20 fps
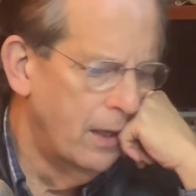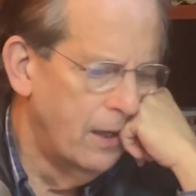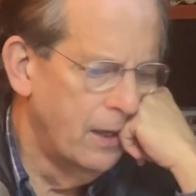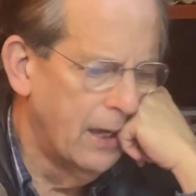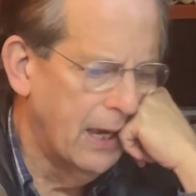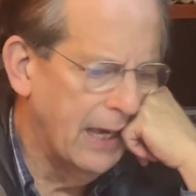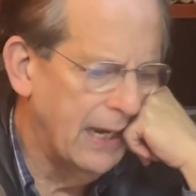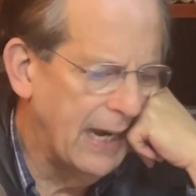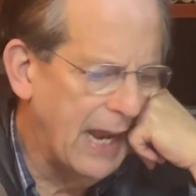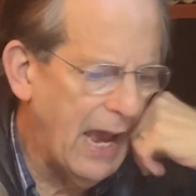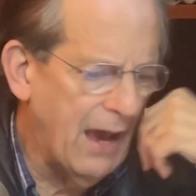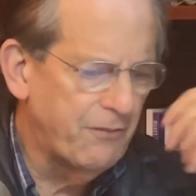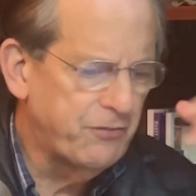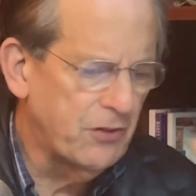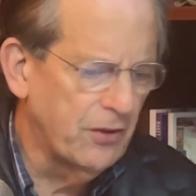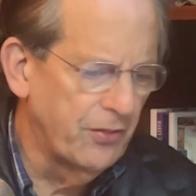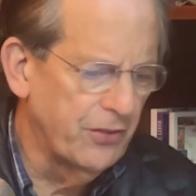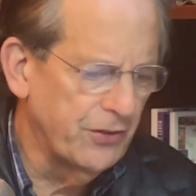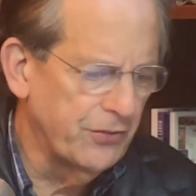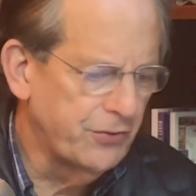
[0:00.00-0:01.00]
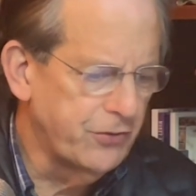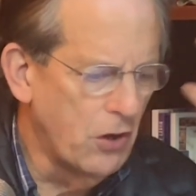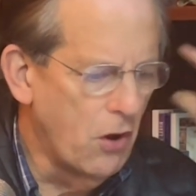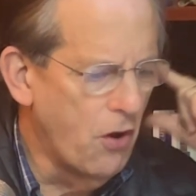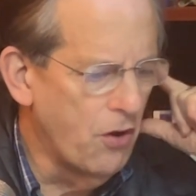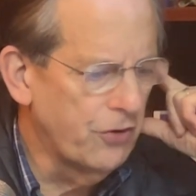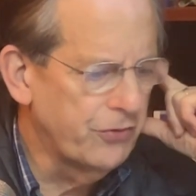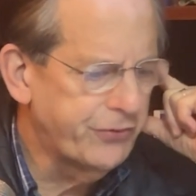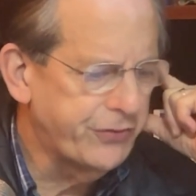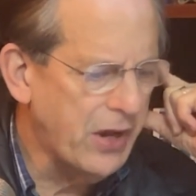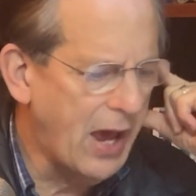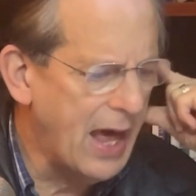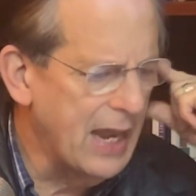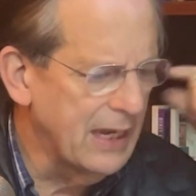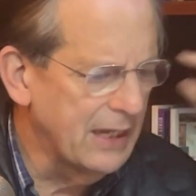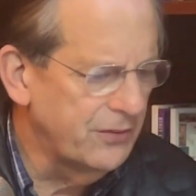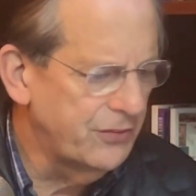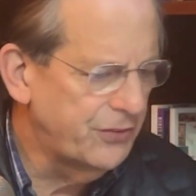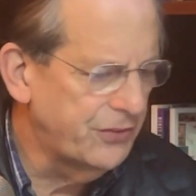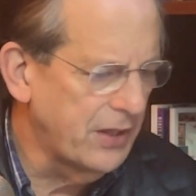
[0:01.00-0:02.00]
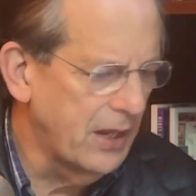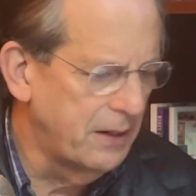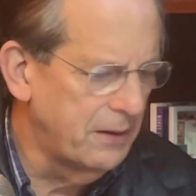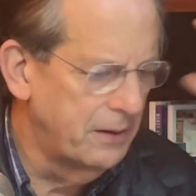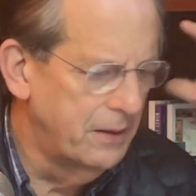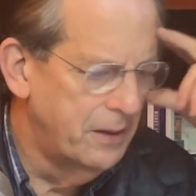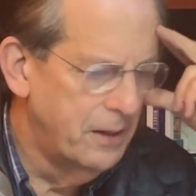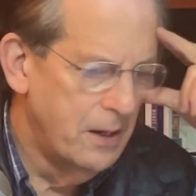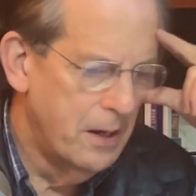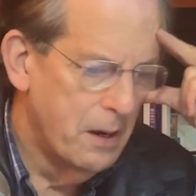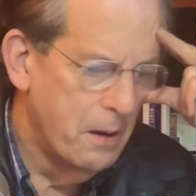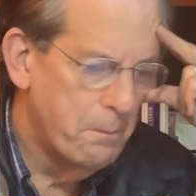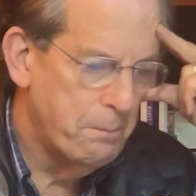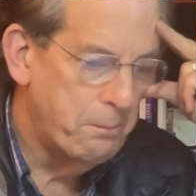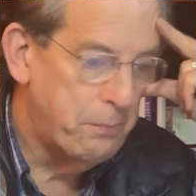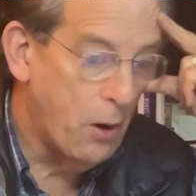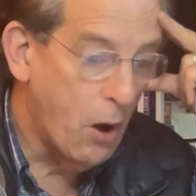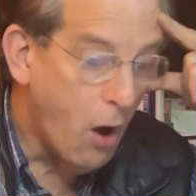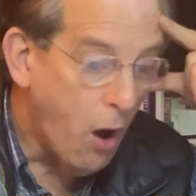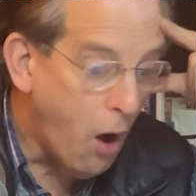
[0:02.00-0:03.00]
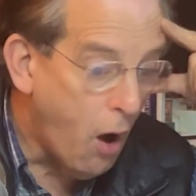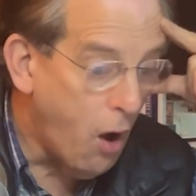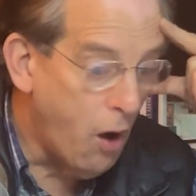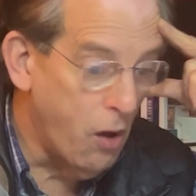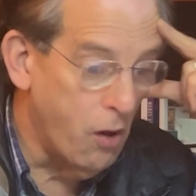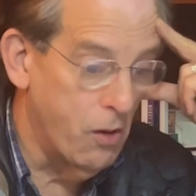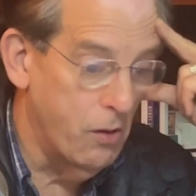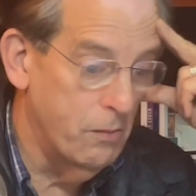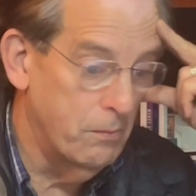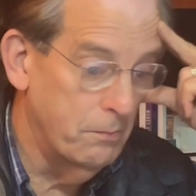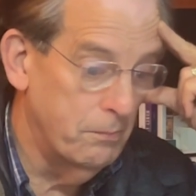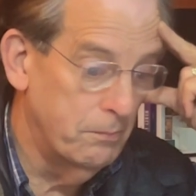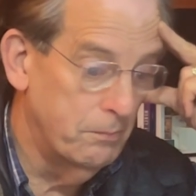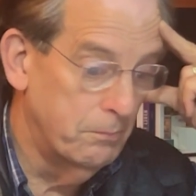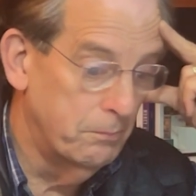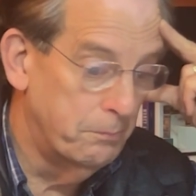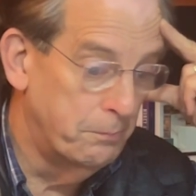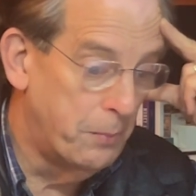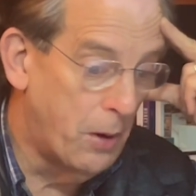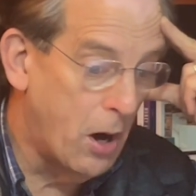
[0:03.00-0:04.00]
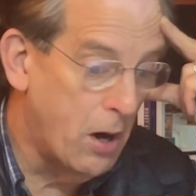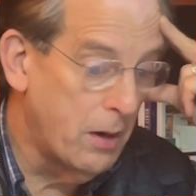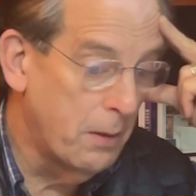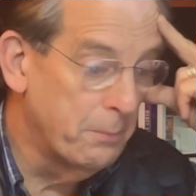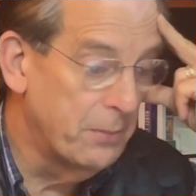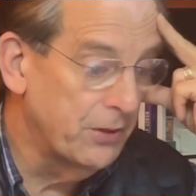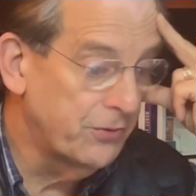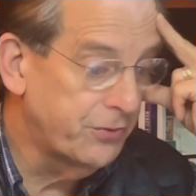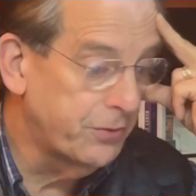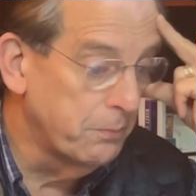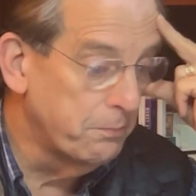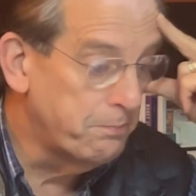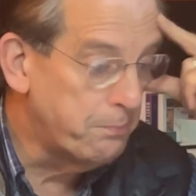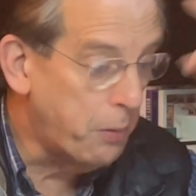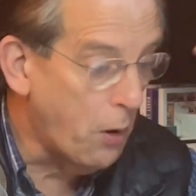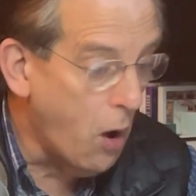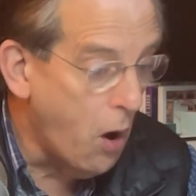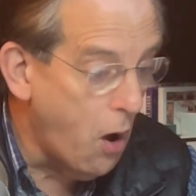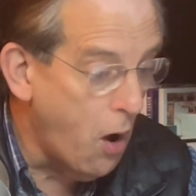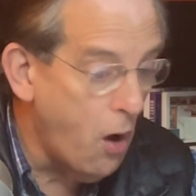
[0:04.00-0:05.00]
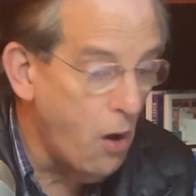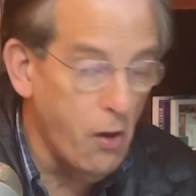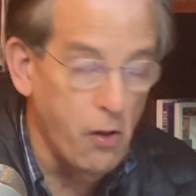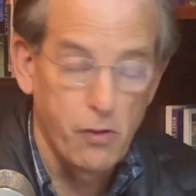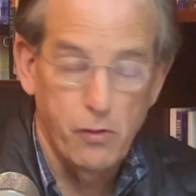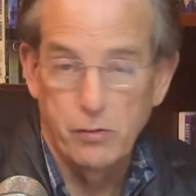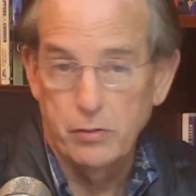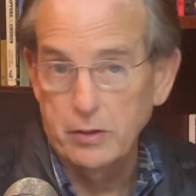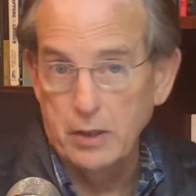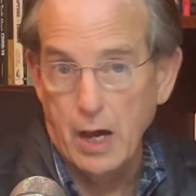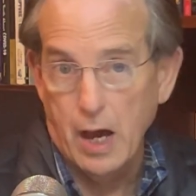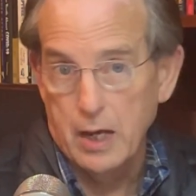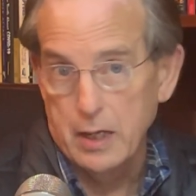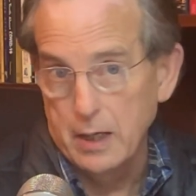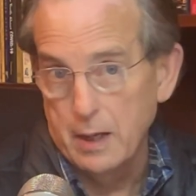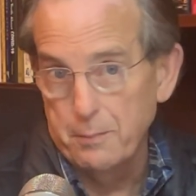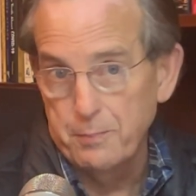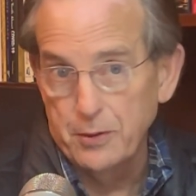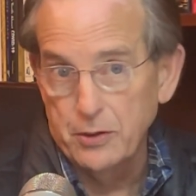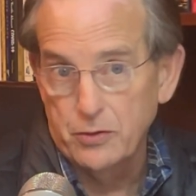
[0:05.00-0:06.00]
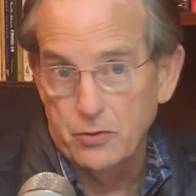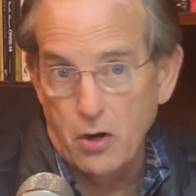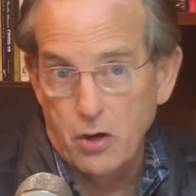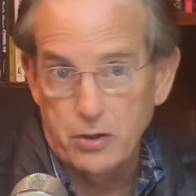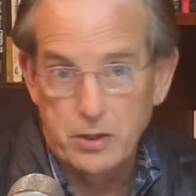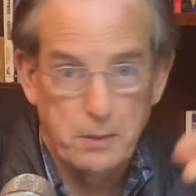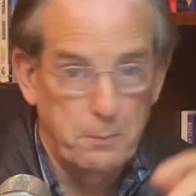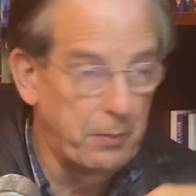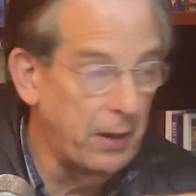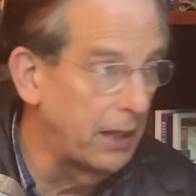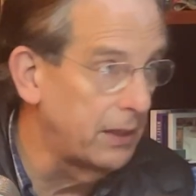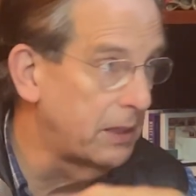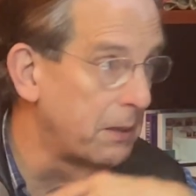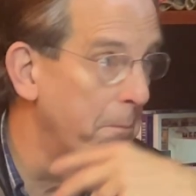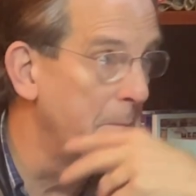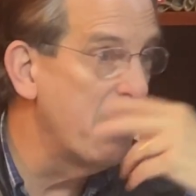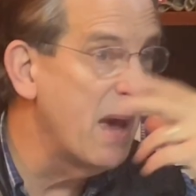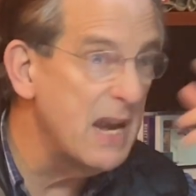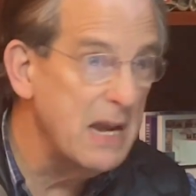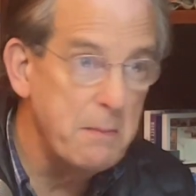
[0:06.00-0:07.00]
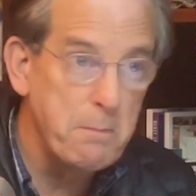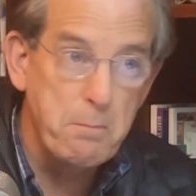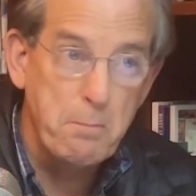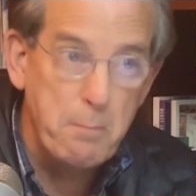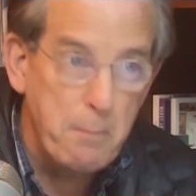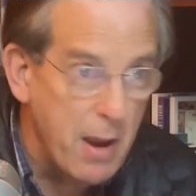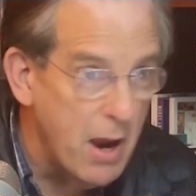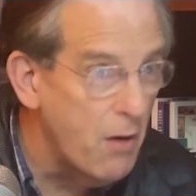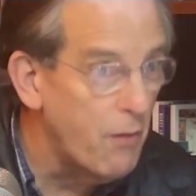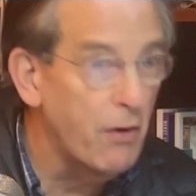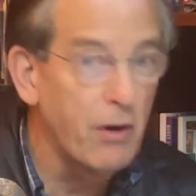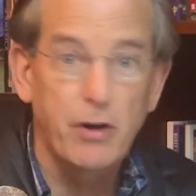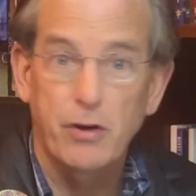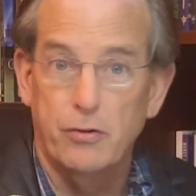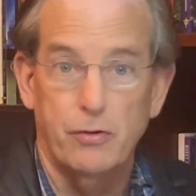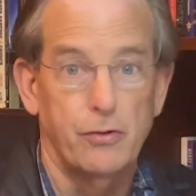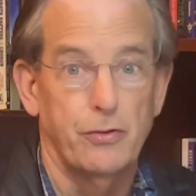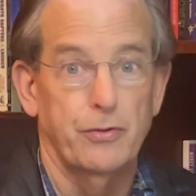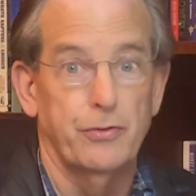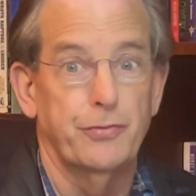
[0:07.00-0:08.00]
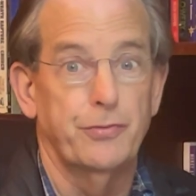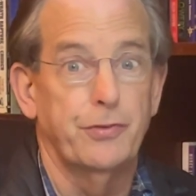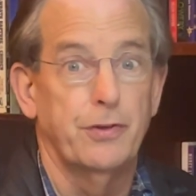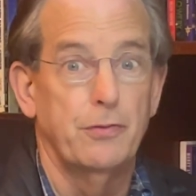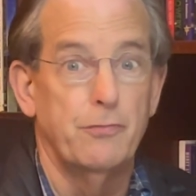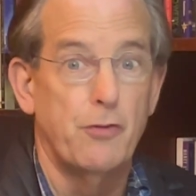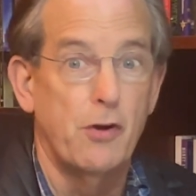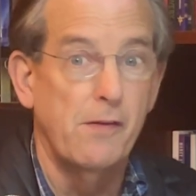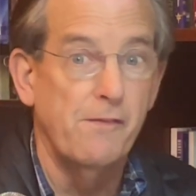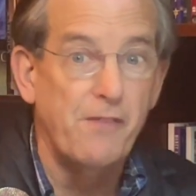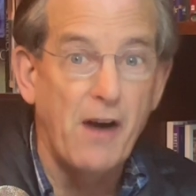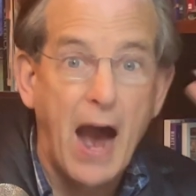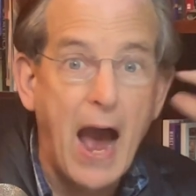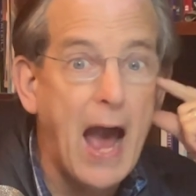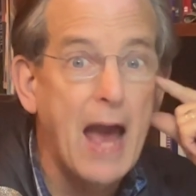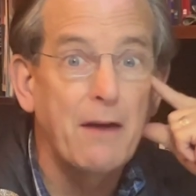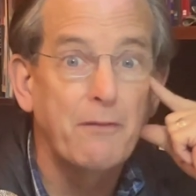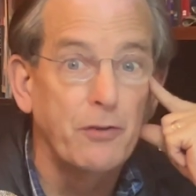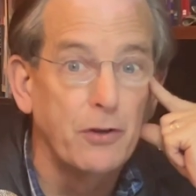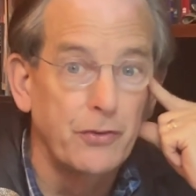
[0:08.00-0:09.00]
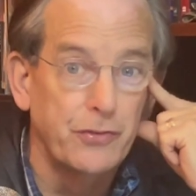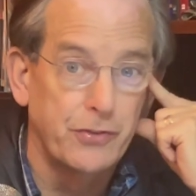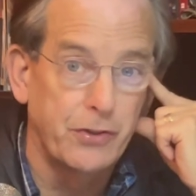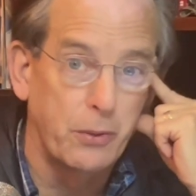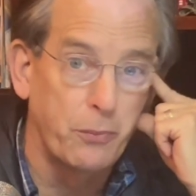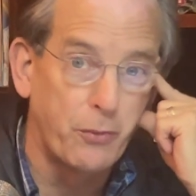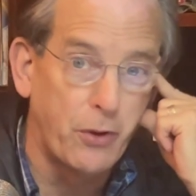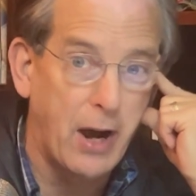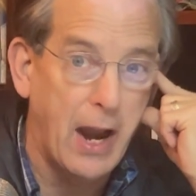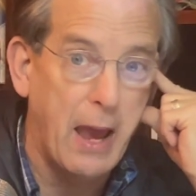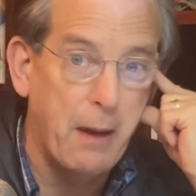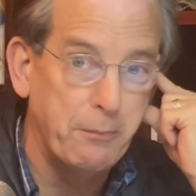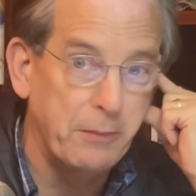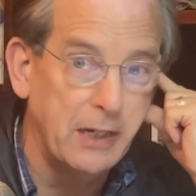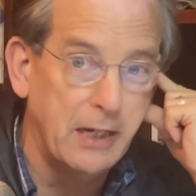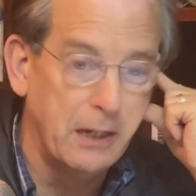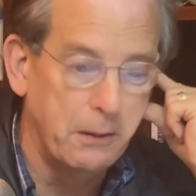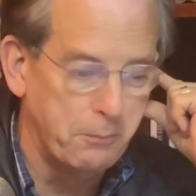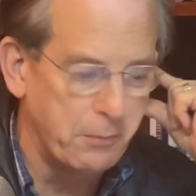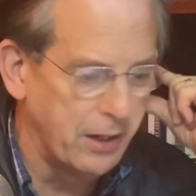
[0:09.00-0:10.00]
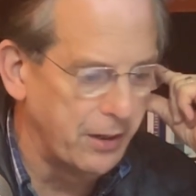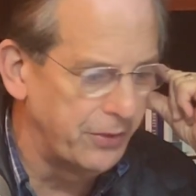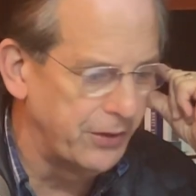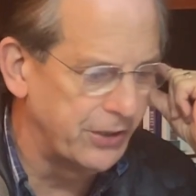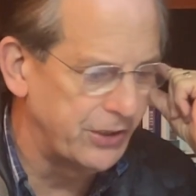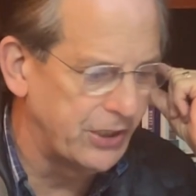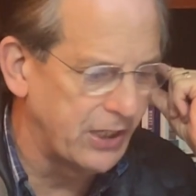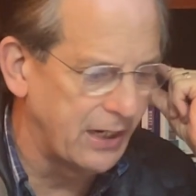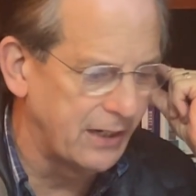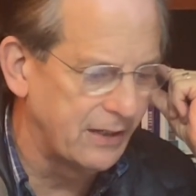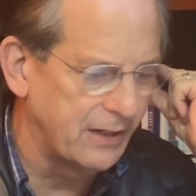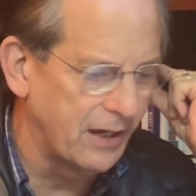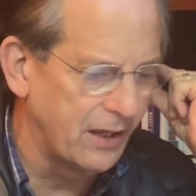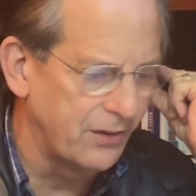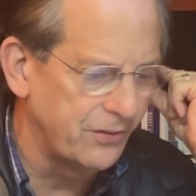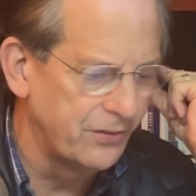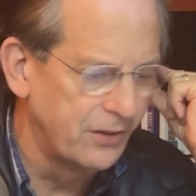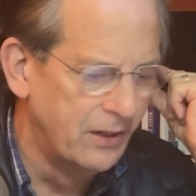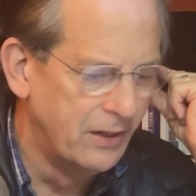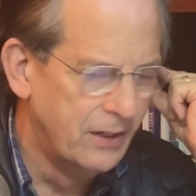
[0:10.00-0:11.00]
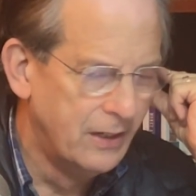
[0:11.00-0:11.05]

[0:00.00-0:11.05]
And after this long silence, then Paul, Barnabas and Paul got up and talked about the many miracles and revivals that were happening among the Gentiles.